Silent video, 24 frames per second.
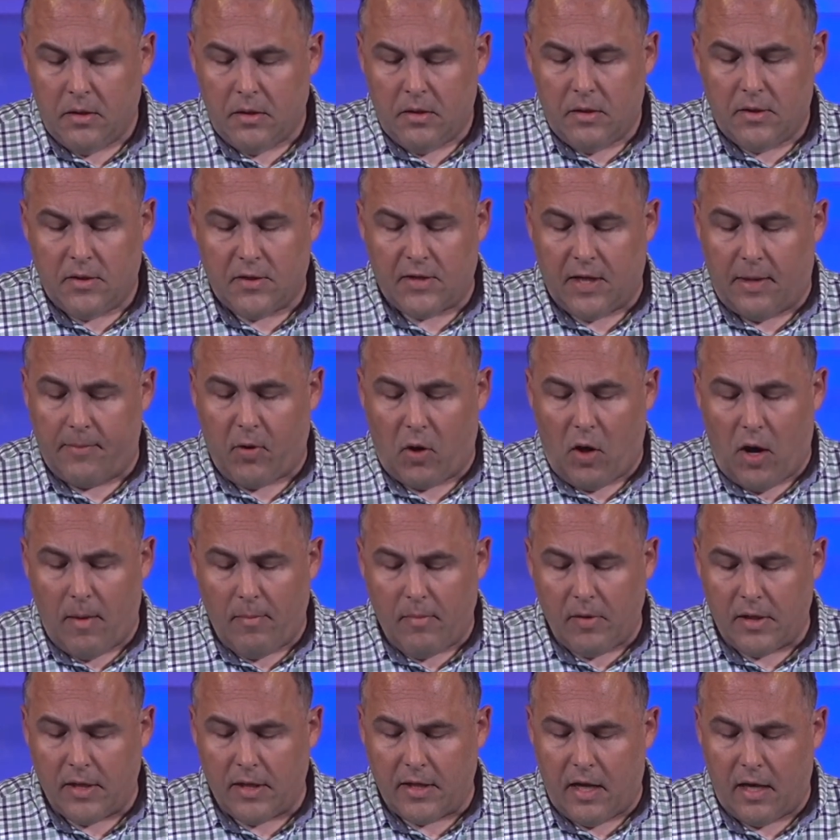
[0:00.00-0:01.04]
Some are
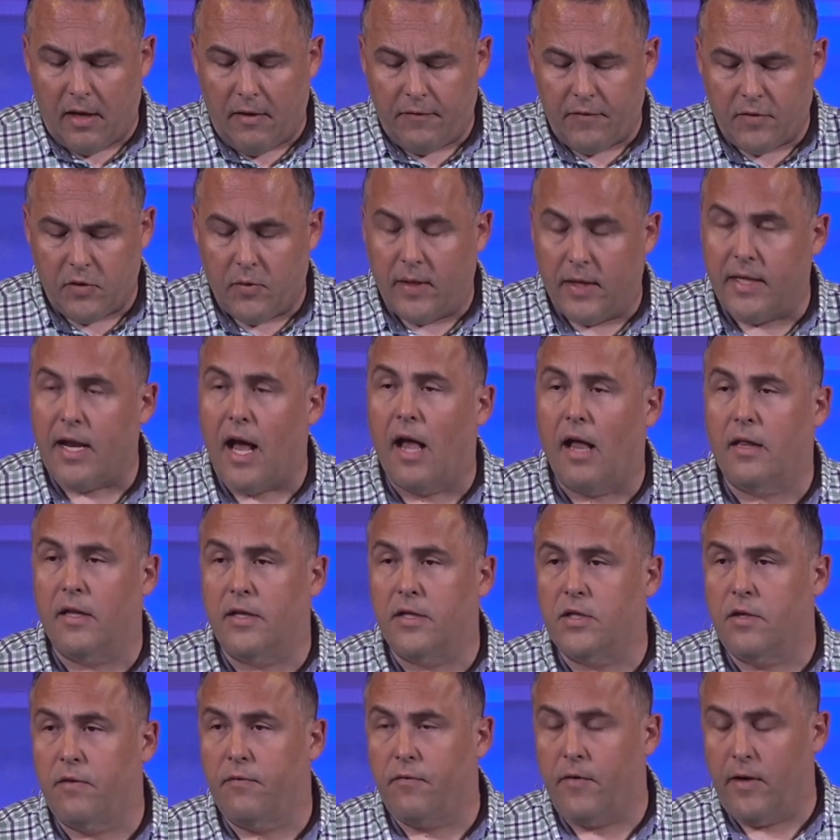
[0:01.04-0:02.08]
humble enough to
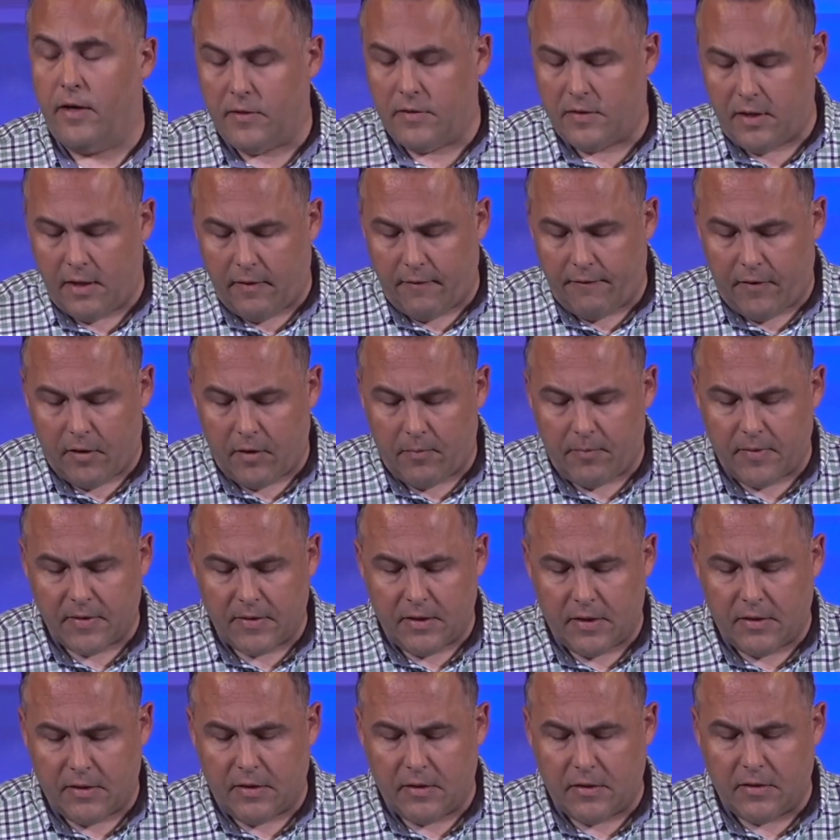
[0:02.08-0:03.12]
acknowledge the frailty of their
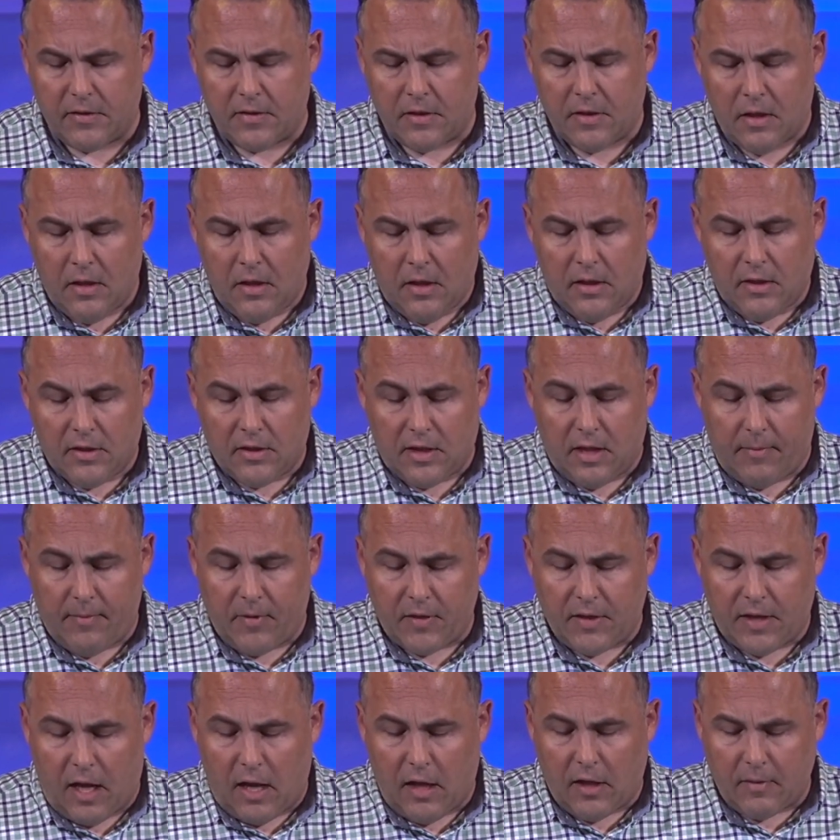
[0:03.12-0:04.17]
positions, some are
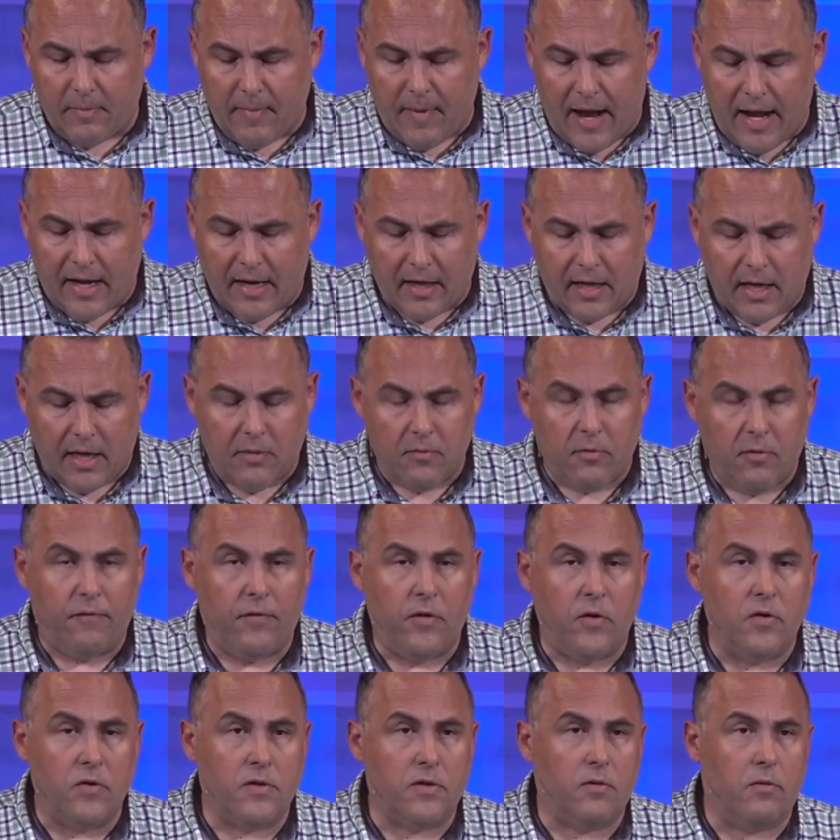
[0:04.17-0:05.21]
dogmatic and
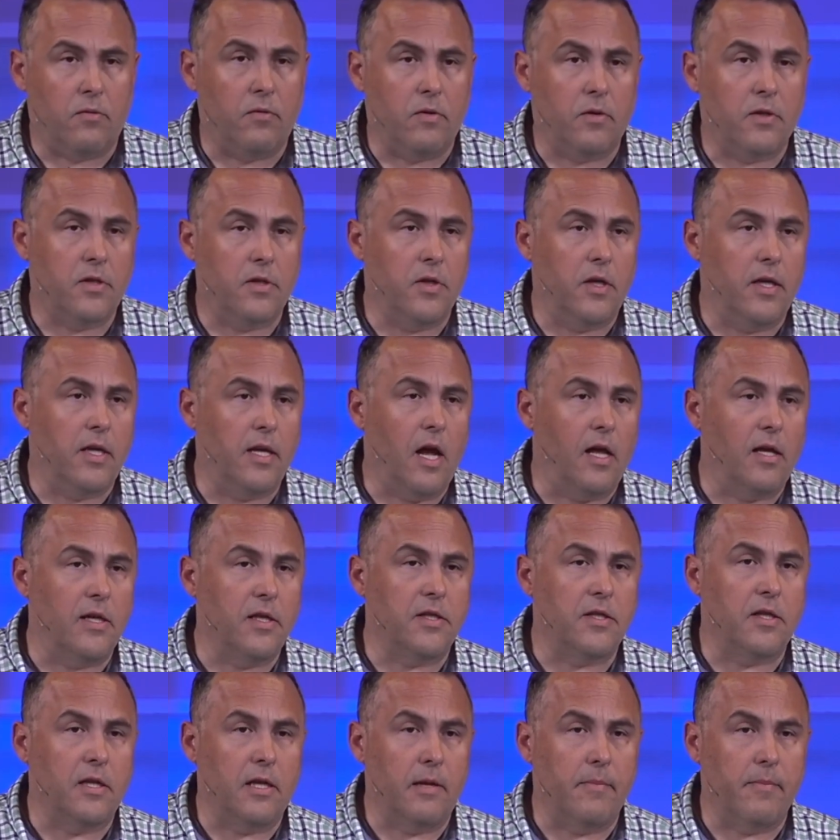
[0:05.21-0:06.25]
refuse to, to
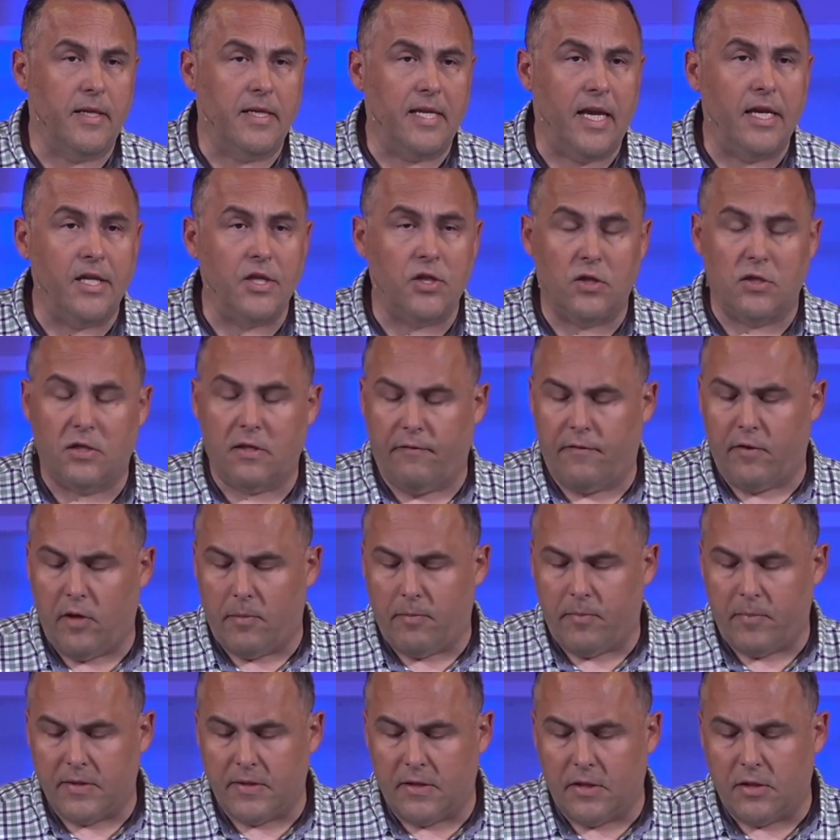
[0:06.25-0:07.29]
acknowledge the limitations of their
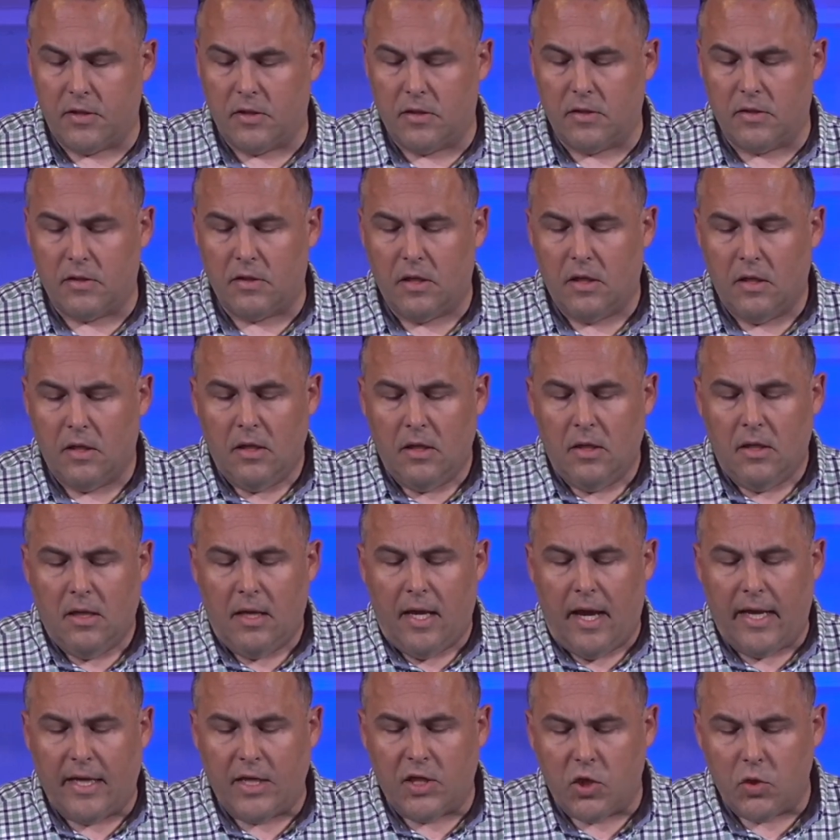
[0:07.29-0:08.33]
positions.
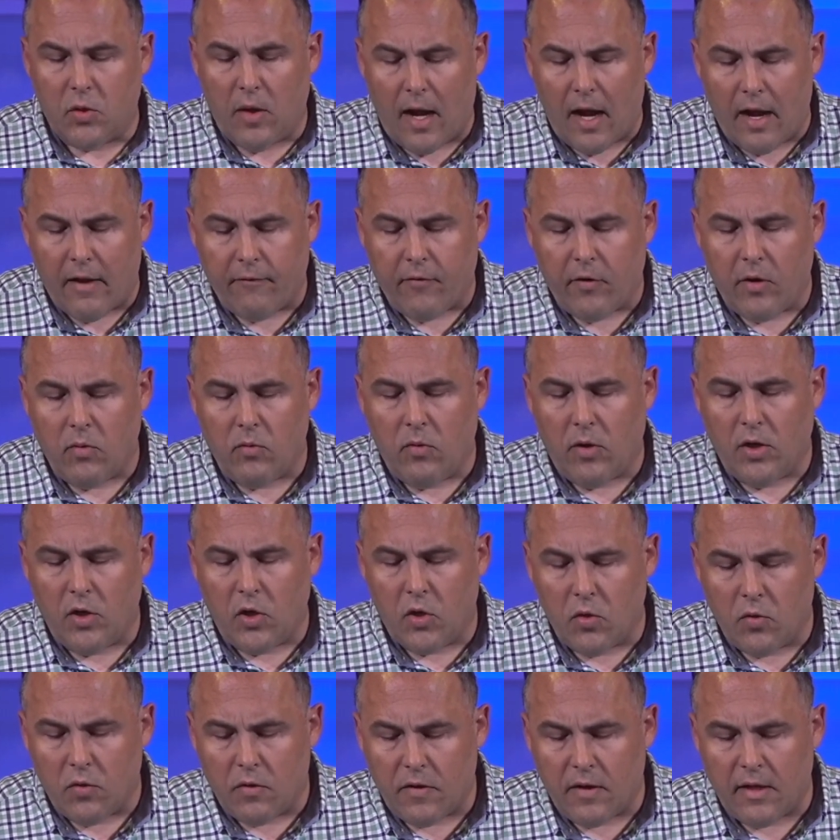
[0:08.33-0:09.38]
And to everyone
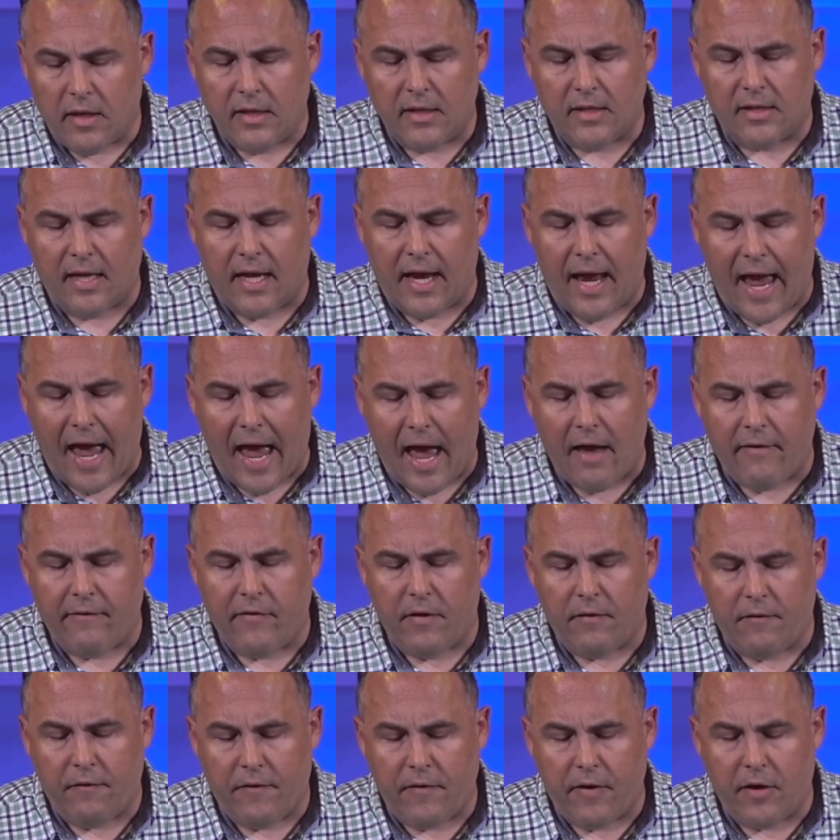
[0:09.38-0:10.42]
who thinks they have
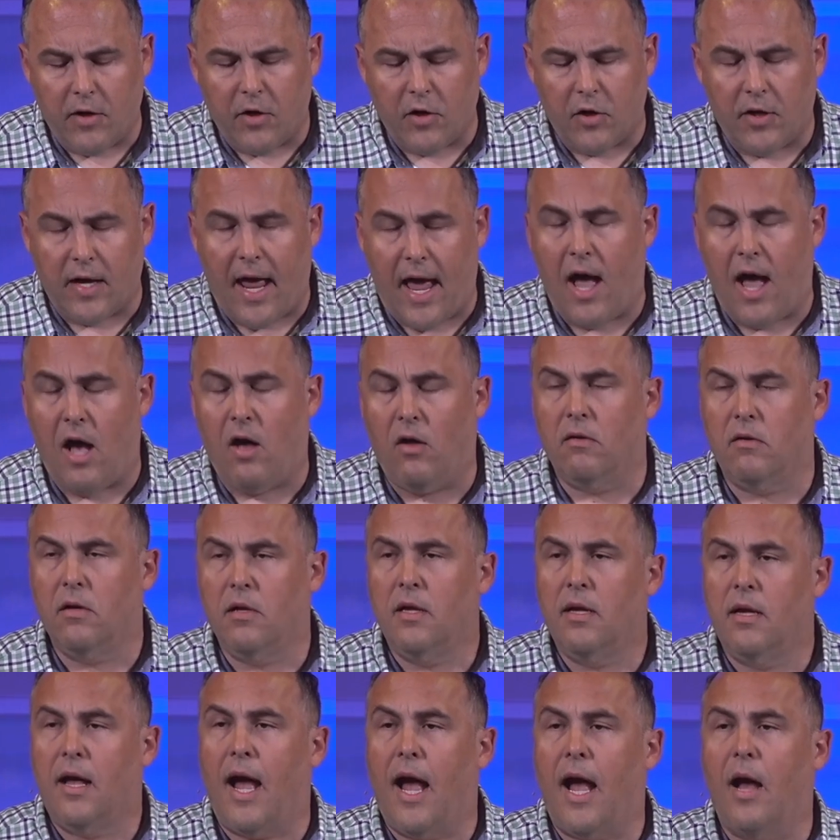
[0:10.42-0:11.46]
it figured out,
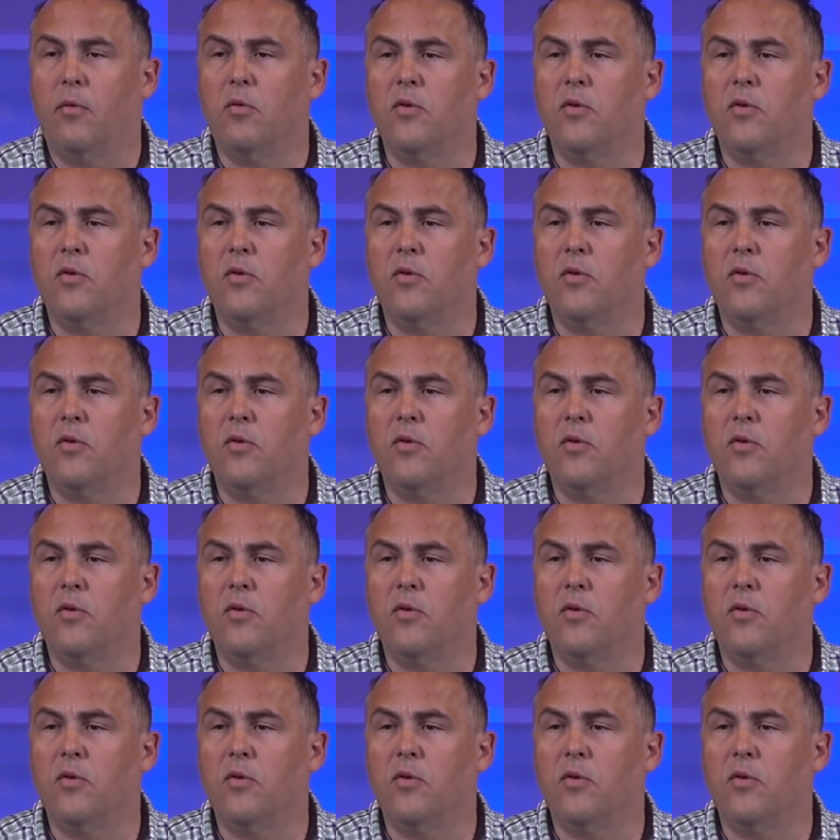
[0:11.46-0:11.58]
I will